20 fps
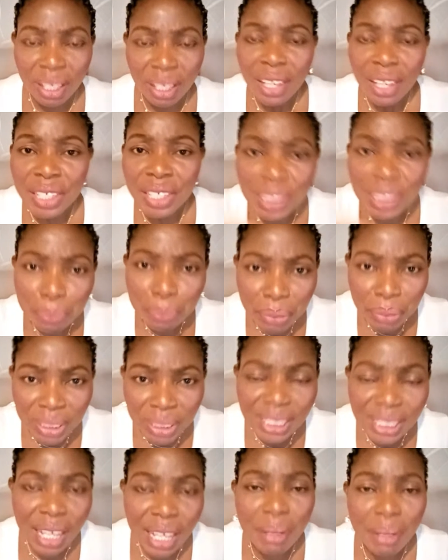
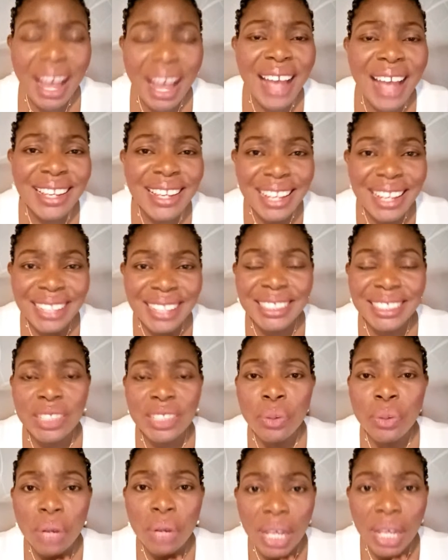Repeat am. Highest e
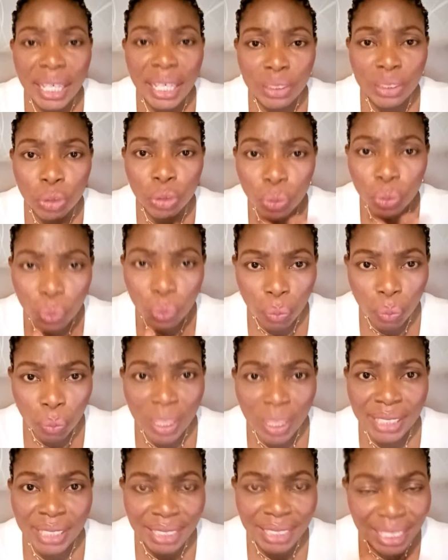go learn 2
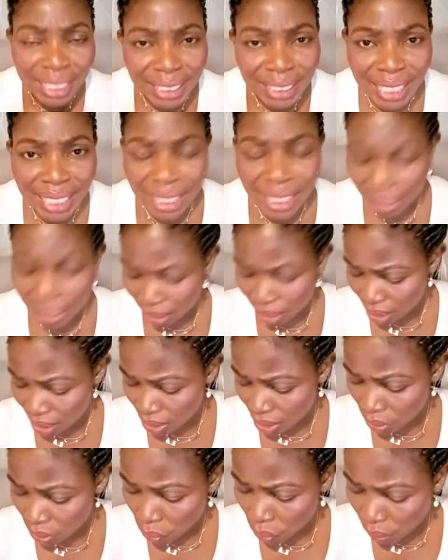words a day.
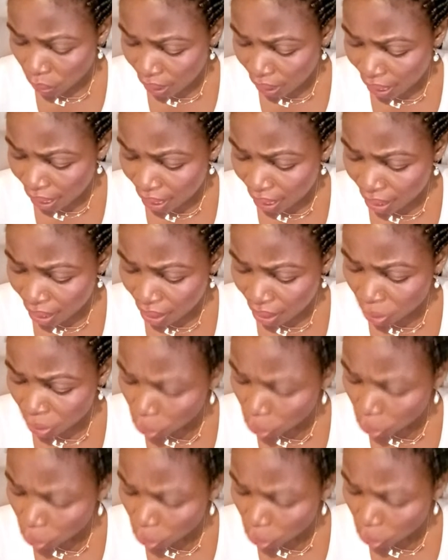Okay,
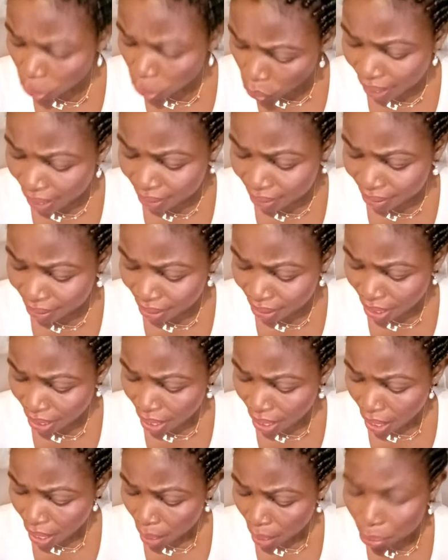2 words.
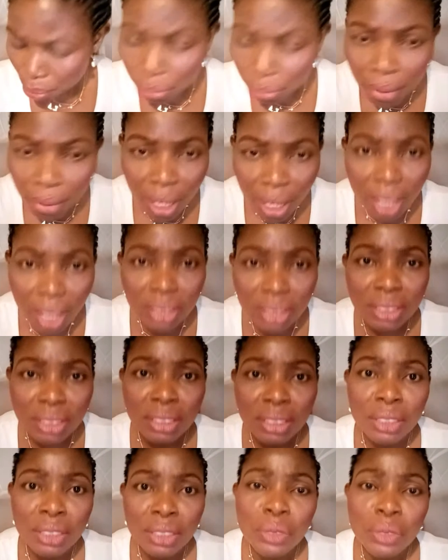But
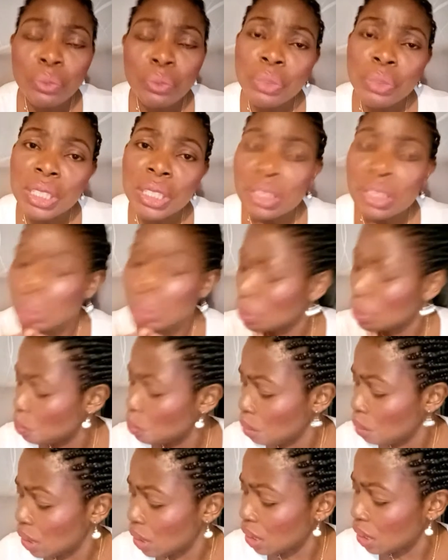we
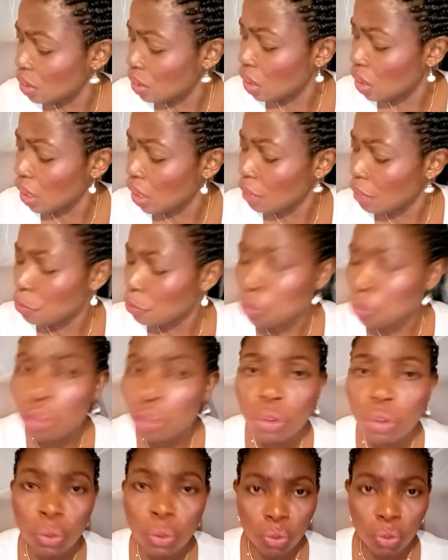did not
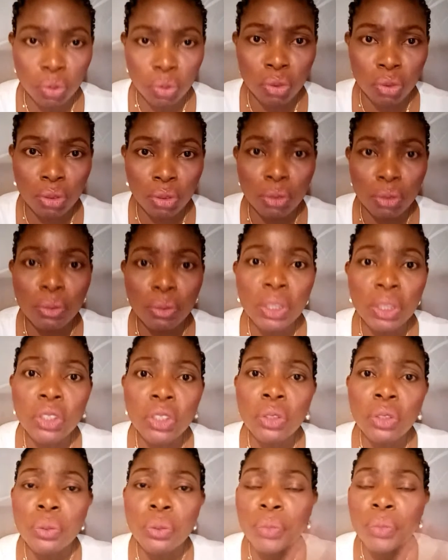even know. We no
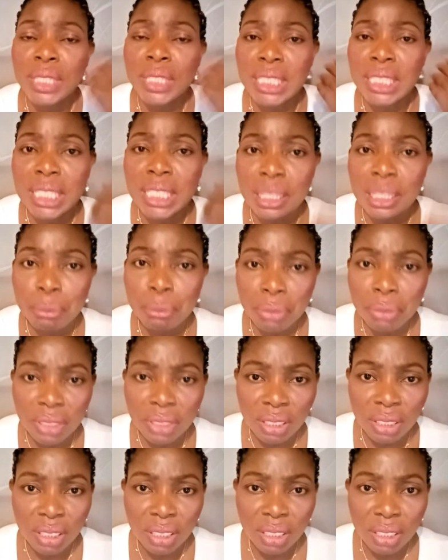know wetin e
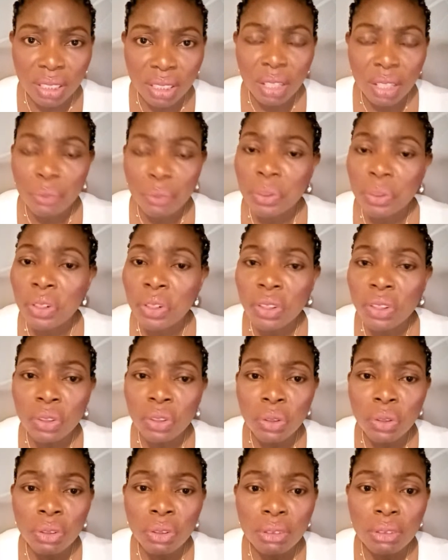be. We no
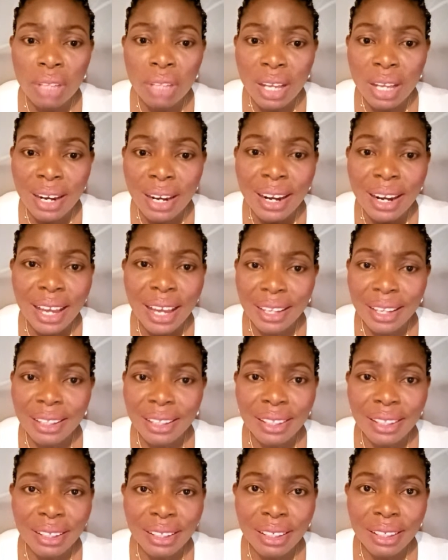know,
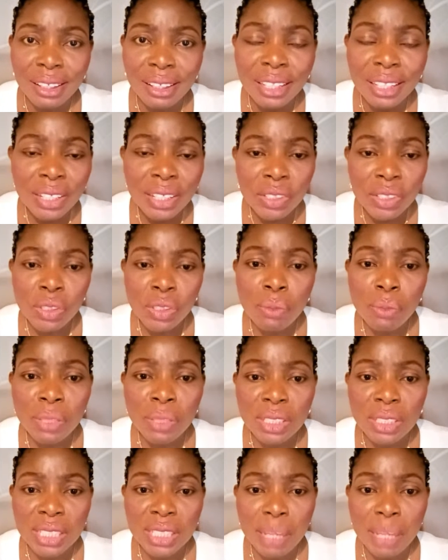like, thank you so
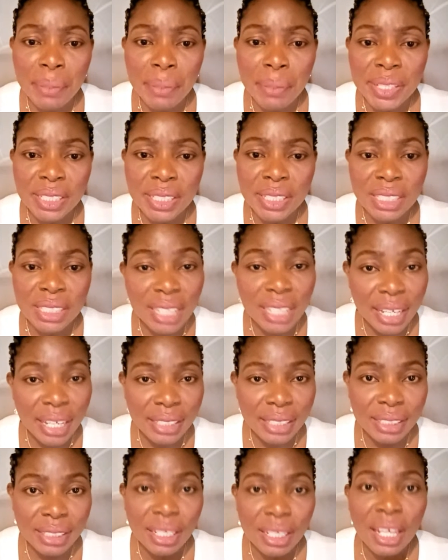much, Tamasi.
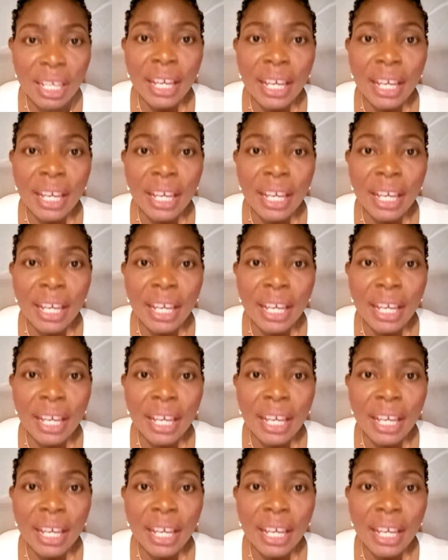Yes.